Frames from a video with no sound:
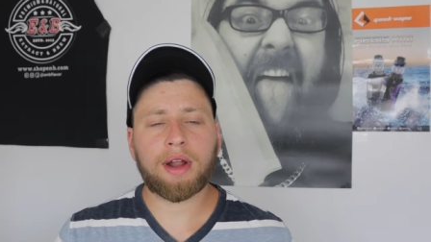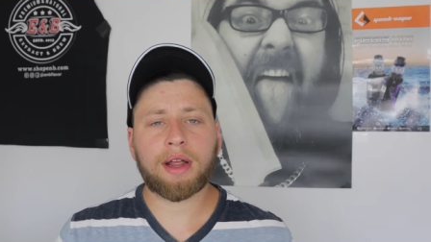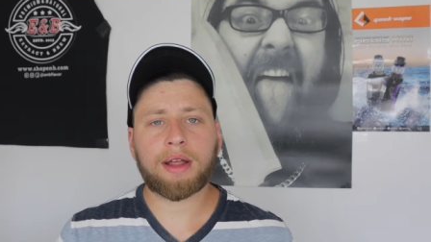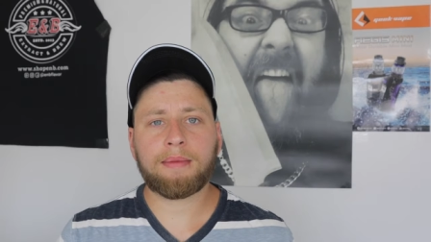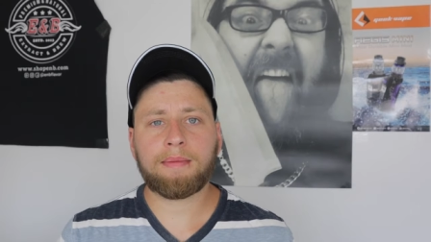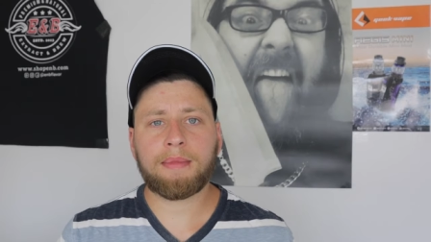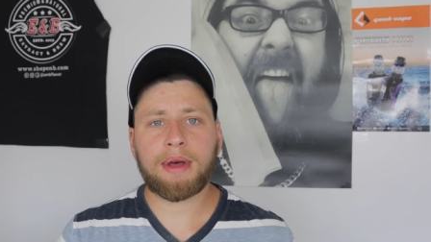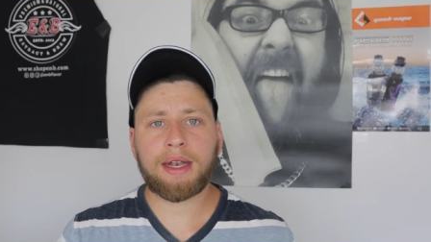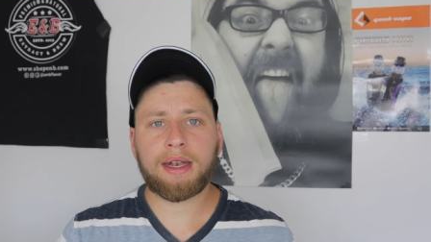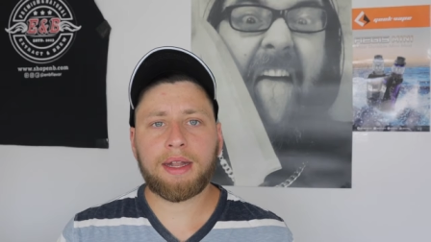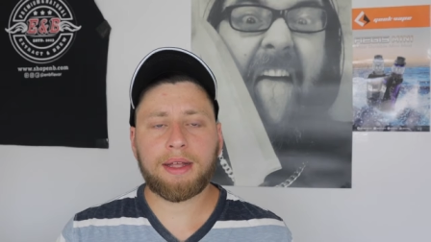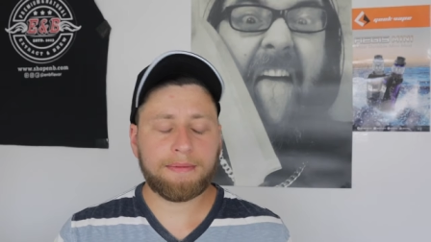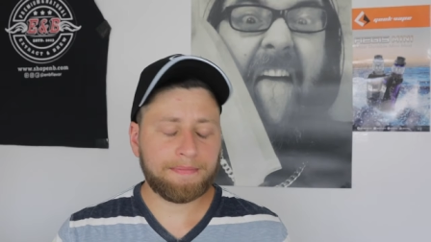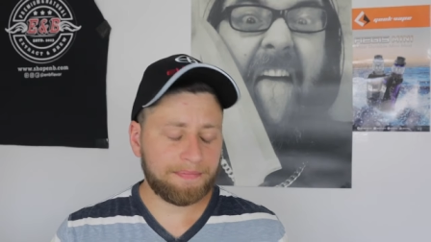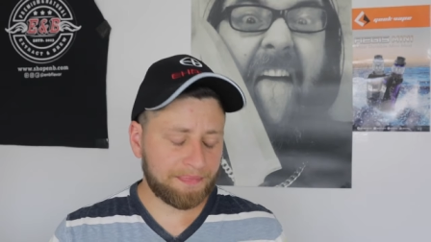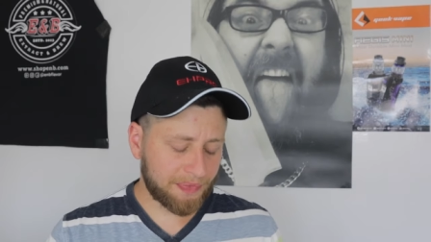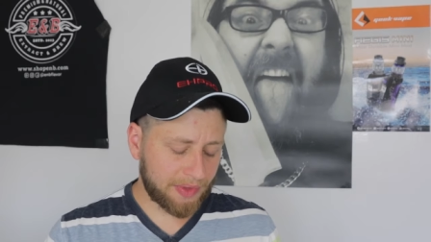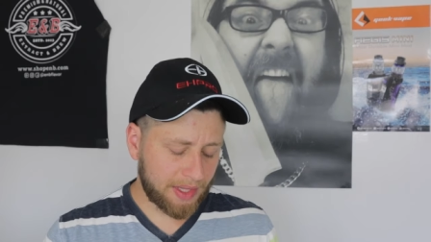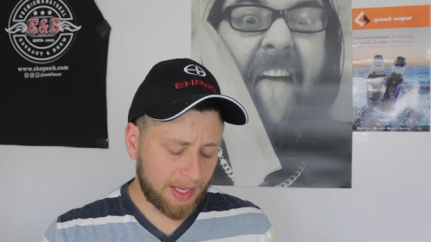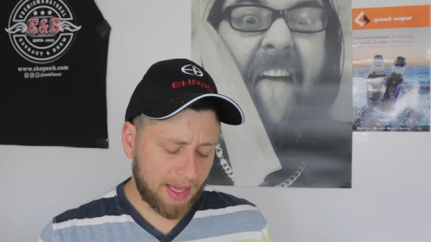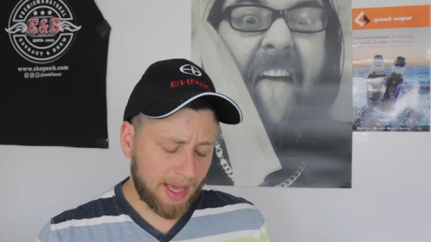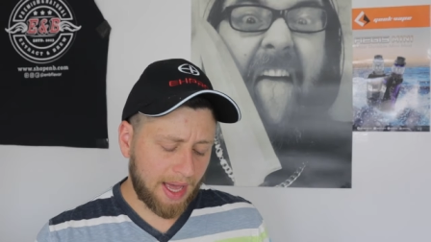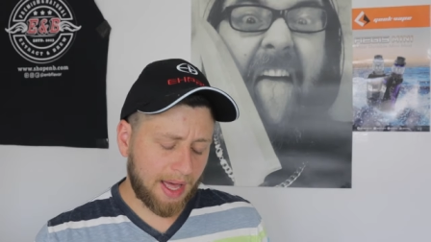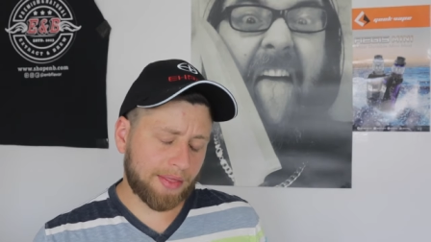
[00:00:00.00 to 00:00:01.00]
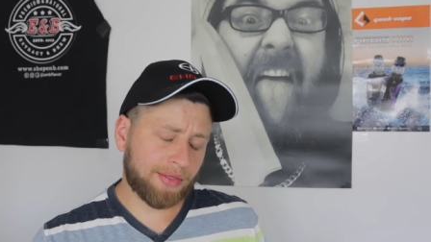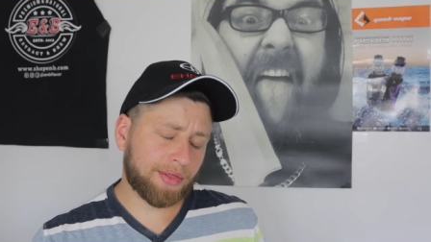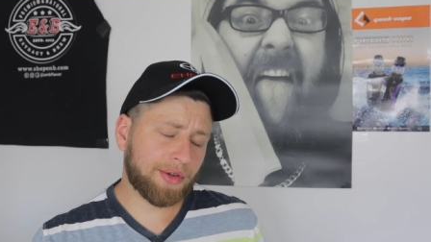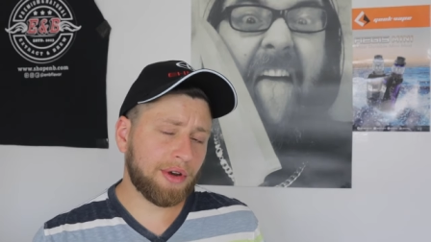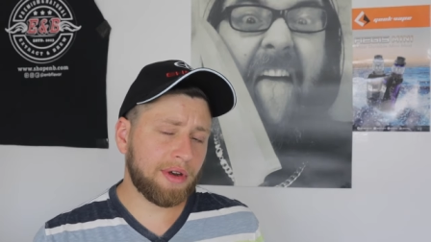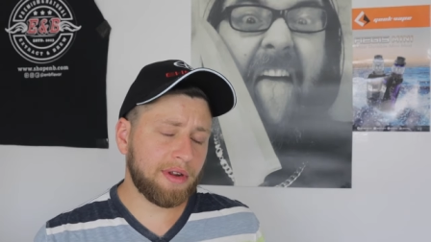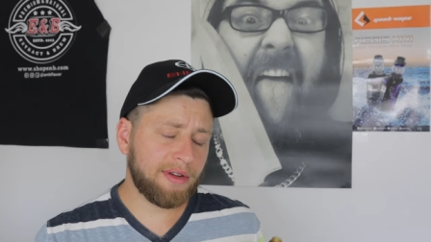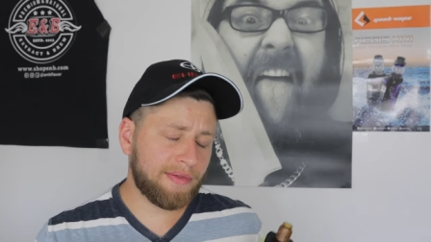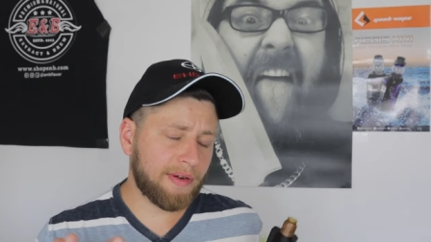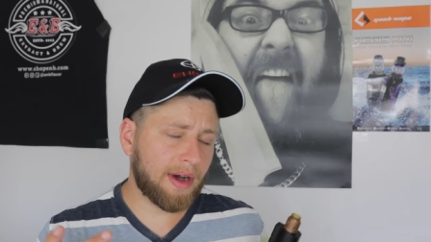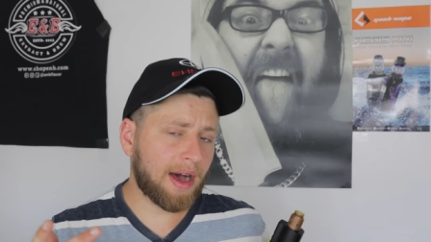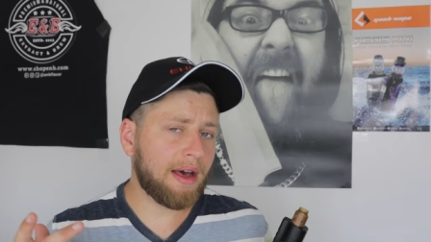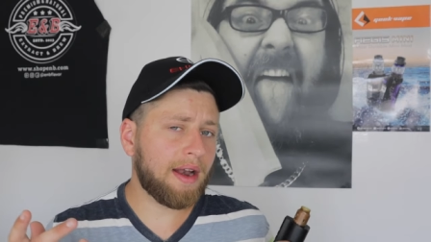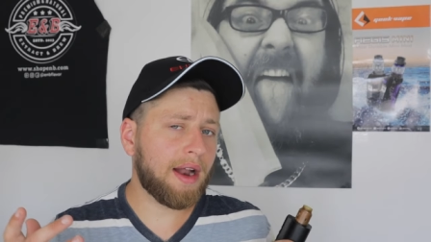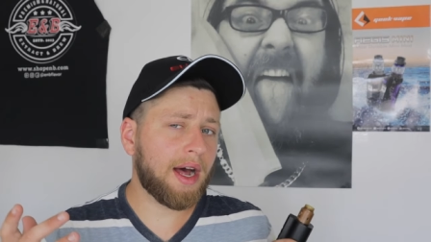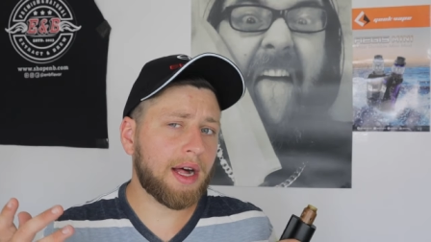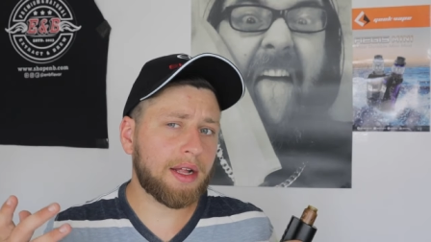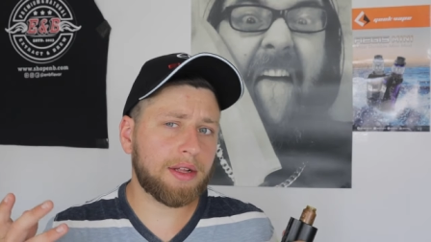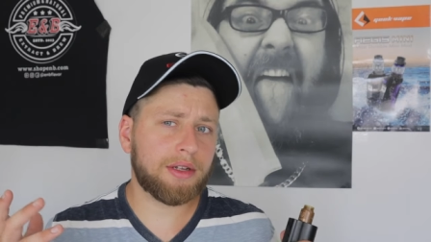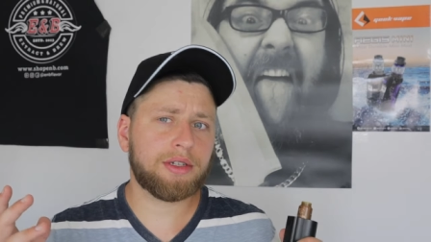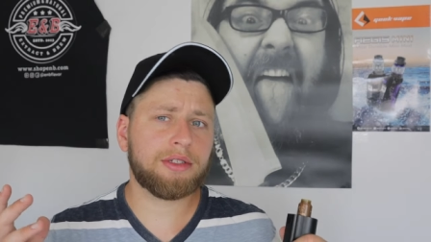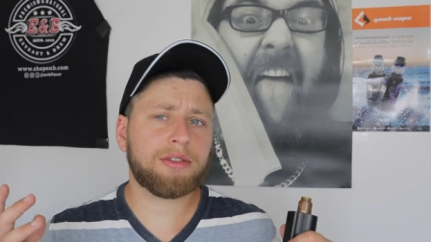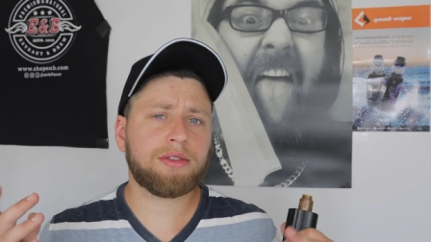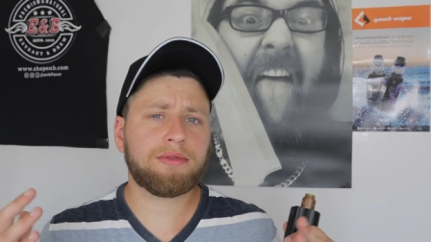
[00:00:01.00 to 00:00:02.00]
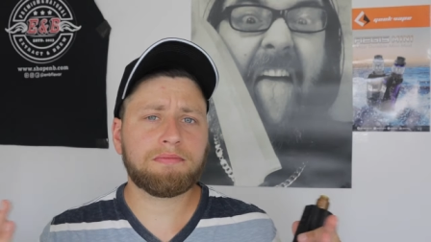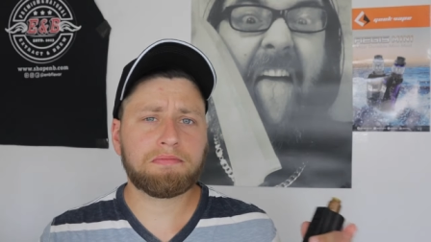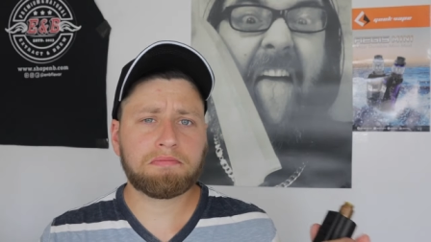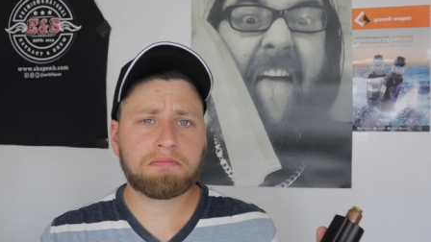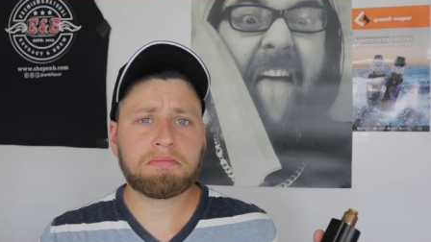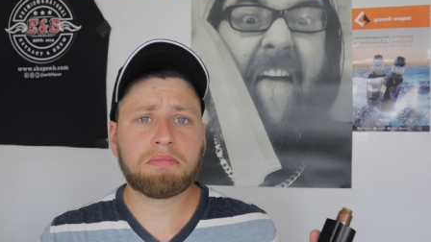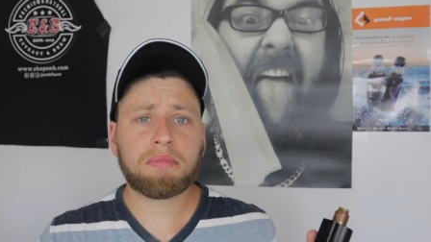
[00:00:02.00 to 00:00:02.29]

recommend it at $35,